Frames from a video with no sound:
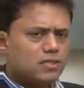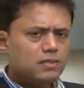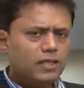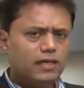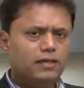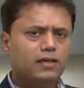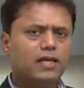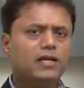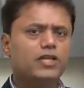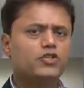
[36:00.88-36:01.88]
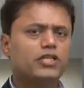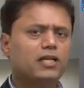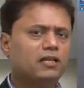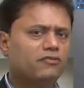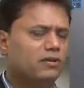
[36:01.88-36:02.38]
So in a
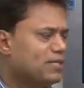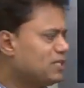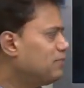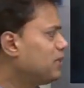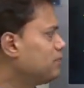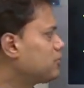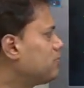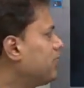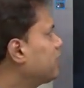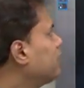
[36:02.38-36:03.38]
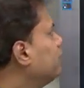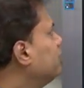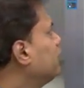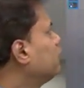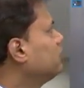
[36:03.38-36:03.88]
nutshell, from a summary perspective,
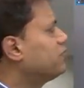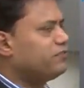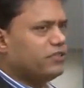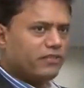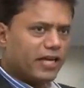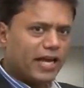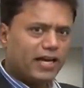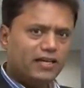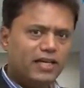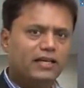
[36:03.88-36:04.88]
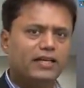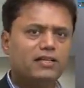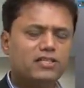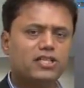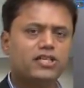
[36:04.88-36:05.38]
we have had a
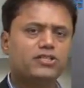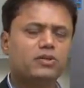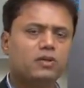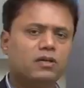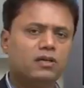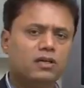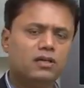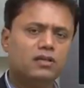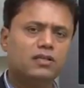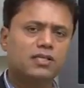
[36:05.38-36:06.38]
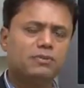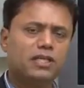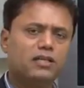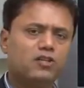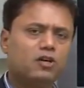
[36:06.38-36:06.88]
detailed discussion on this
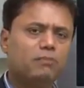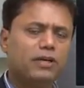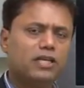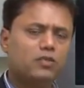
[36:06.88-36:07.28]
particular topic.